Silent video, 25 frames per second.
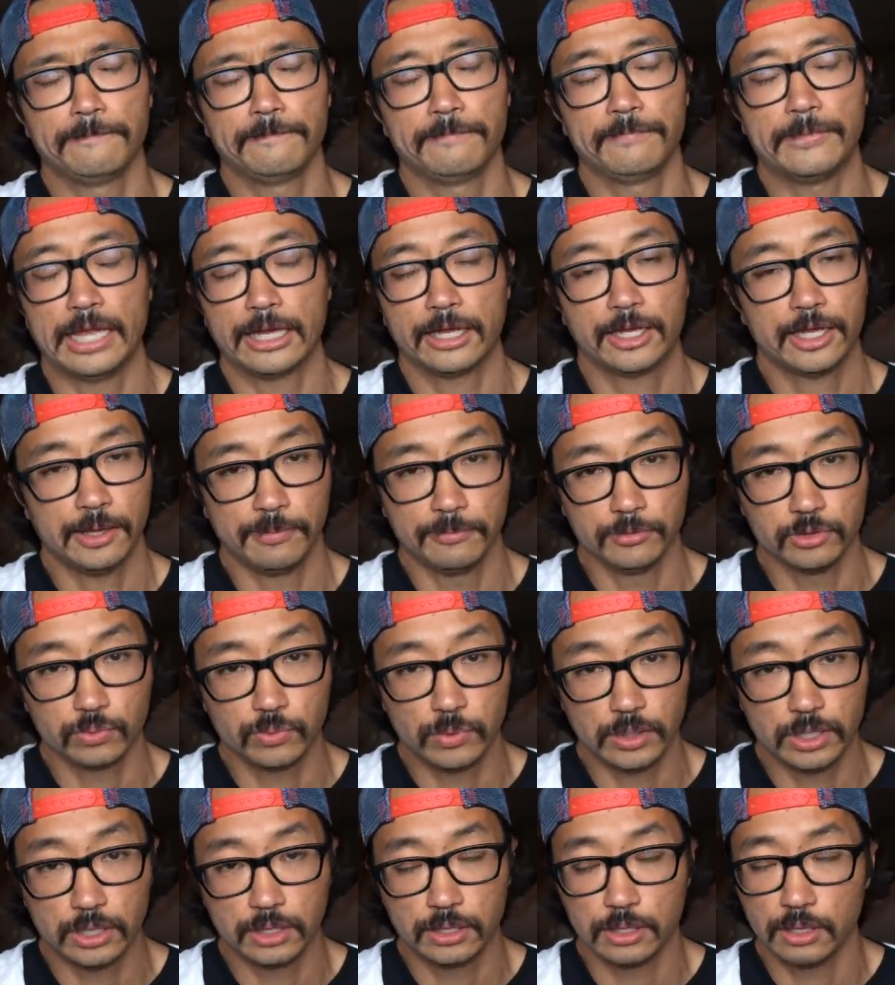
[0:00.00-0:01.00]
That comes
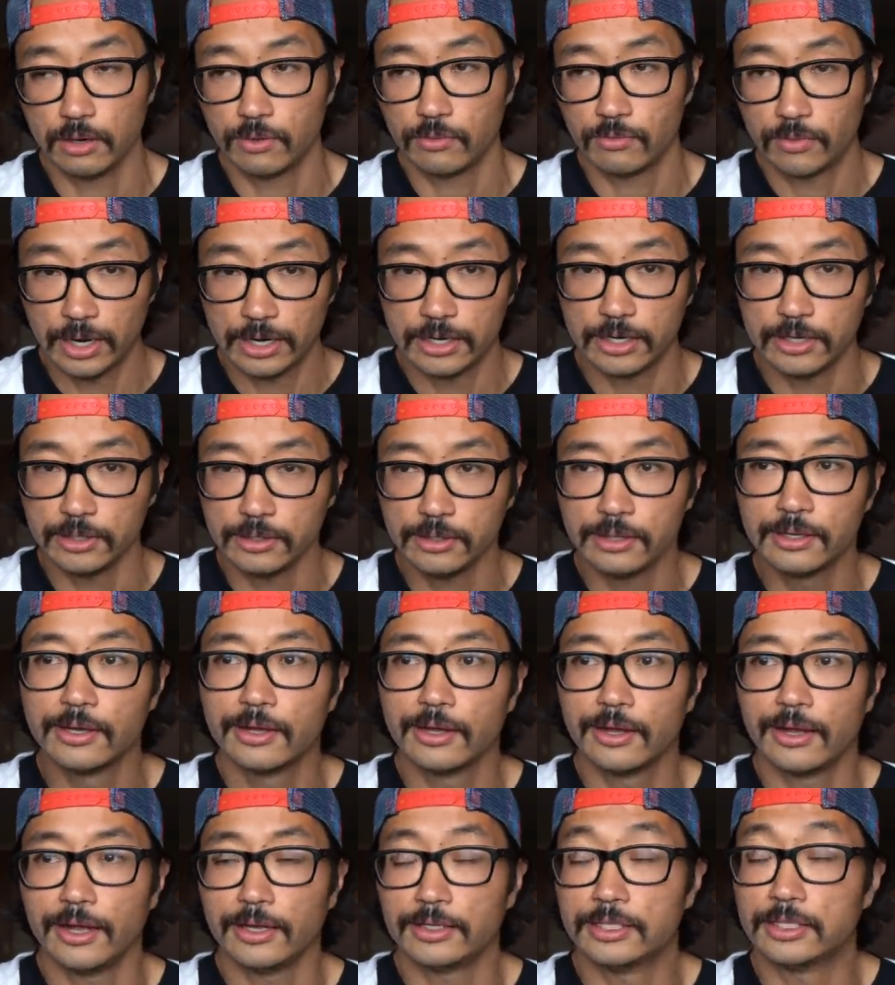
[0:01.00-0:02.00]
with running.
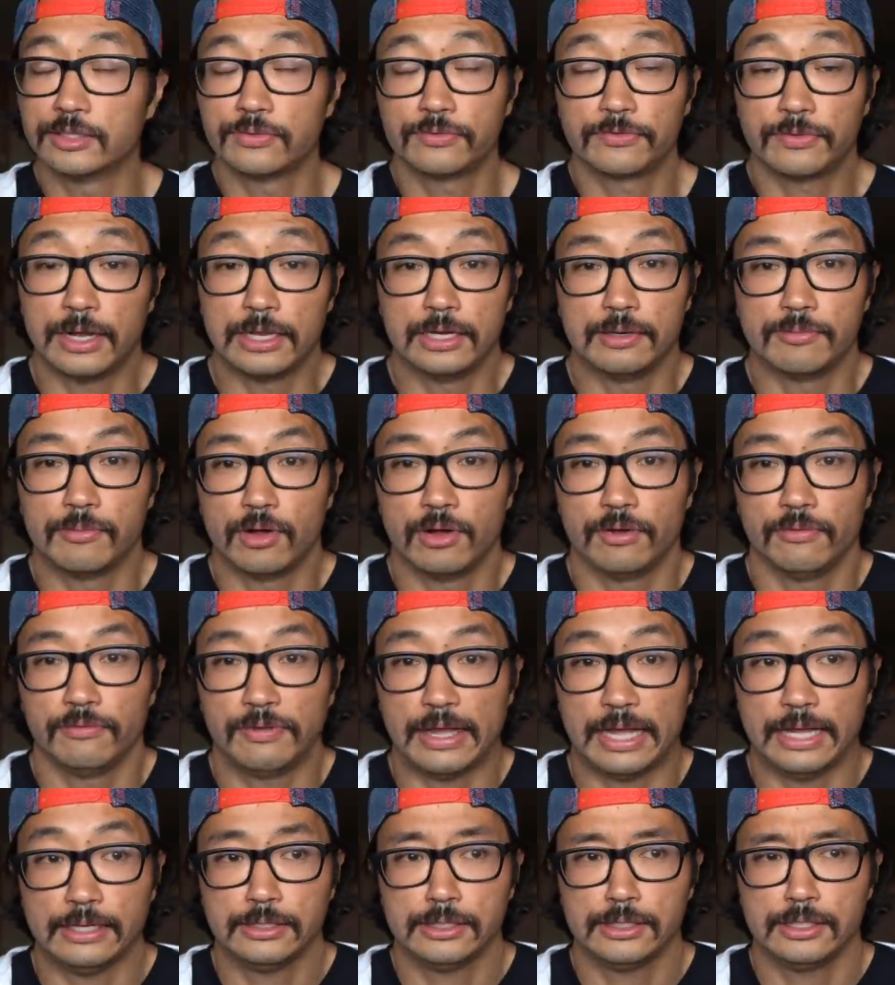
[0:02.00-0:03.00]
I just find them all
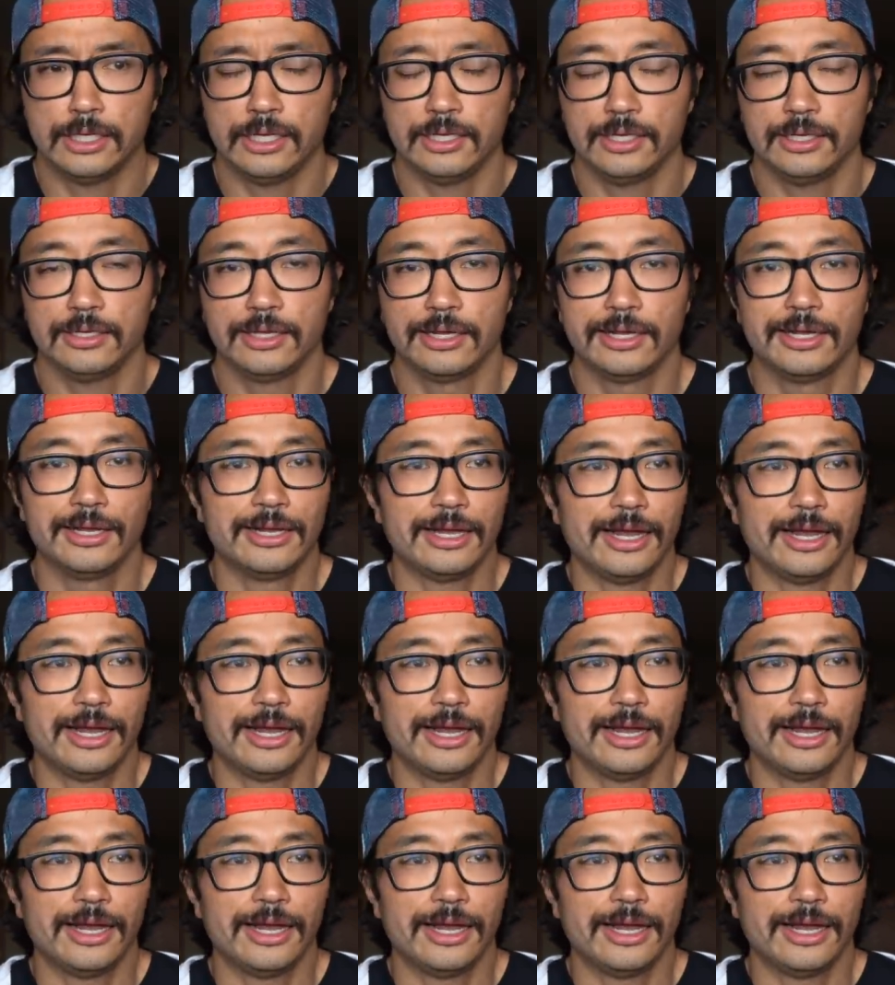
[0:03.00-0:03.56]
fascinating.